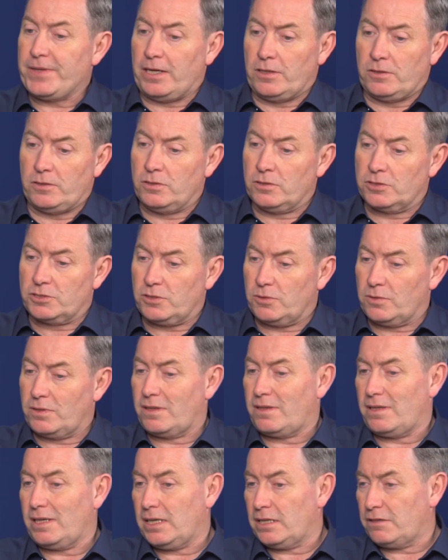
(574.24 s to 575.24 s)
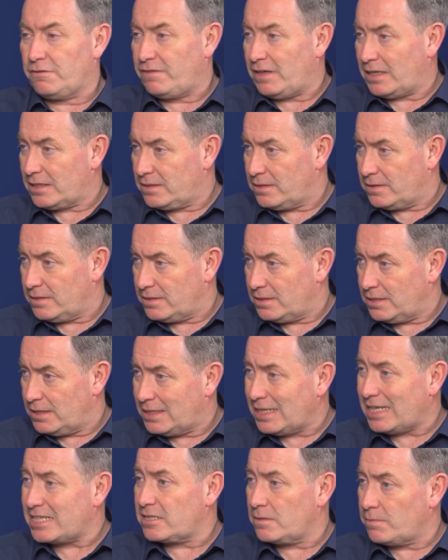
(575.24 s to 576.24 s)
And also the third factor is the
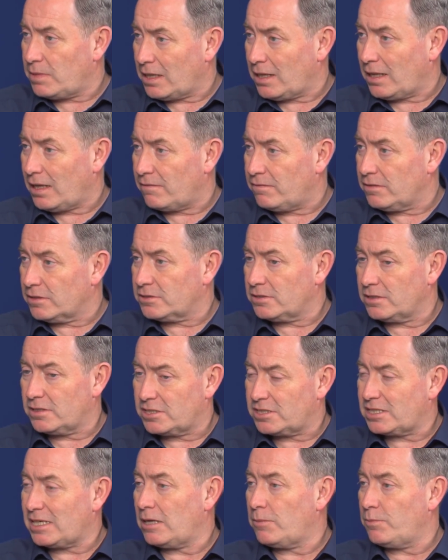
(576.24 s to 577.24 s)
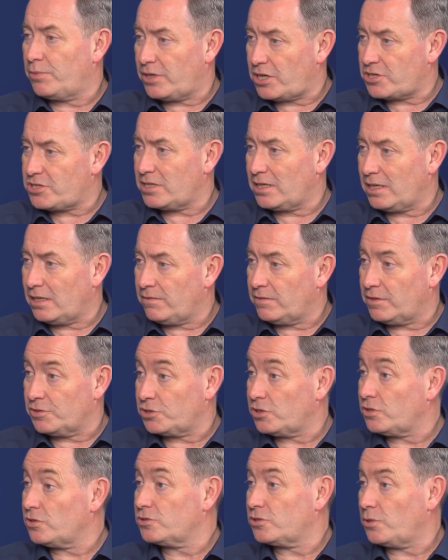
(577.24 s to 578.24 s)
decibel level. So the sound pressure level
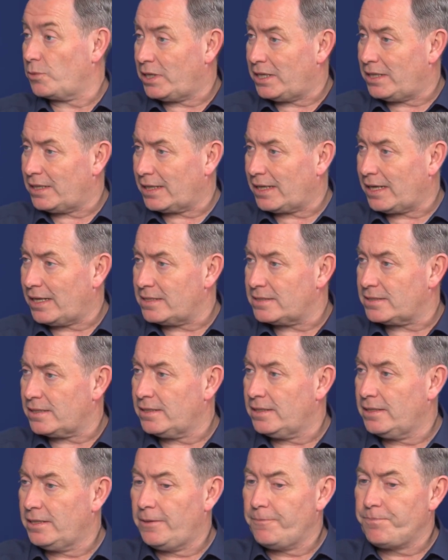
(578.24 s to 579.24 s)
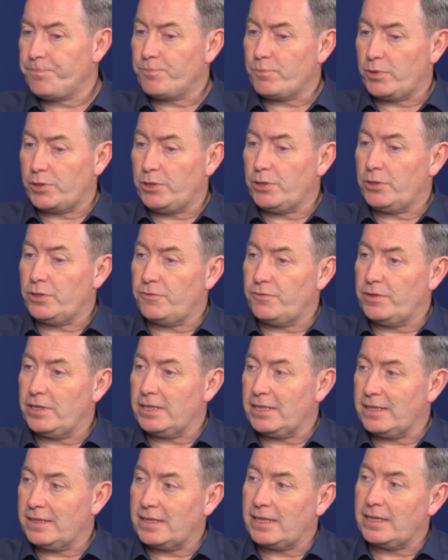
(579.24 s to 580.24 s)
is also an indicator. But you can
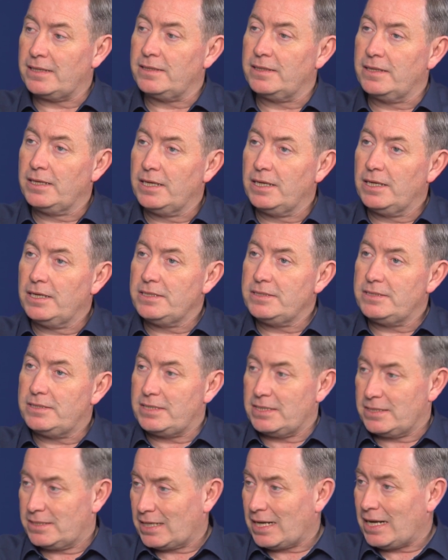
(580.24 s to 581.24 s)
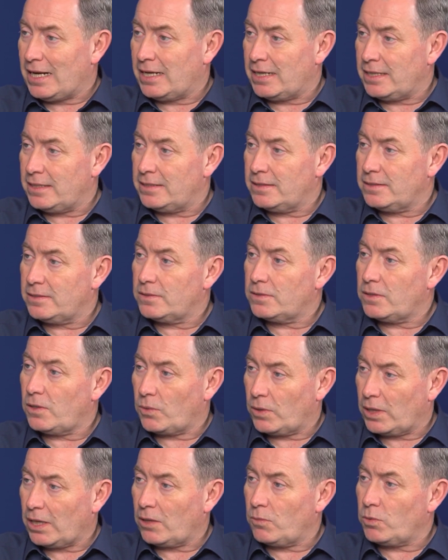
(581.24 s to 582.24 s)
really then design,
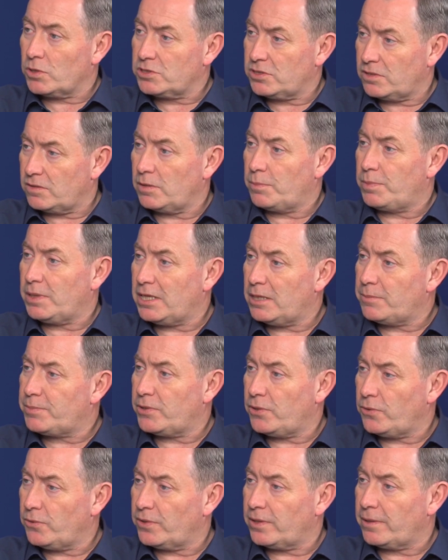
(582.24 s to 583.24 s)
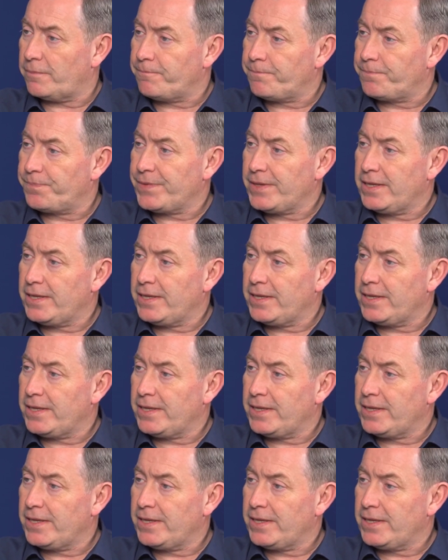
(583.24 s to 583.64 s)
okay, what's the repair program?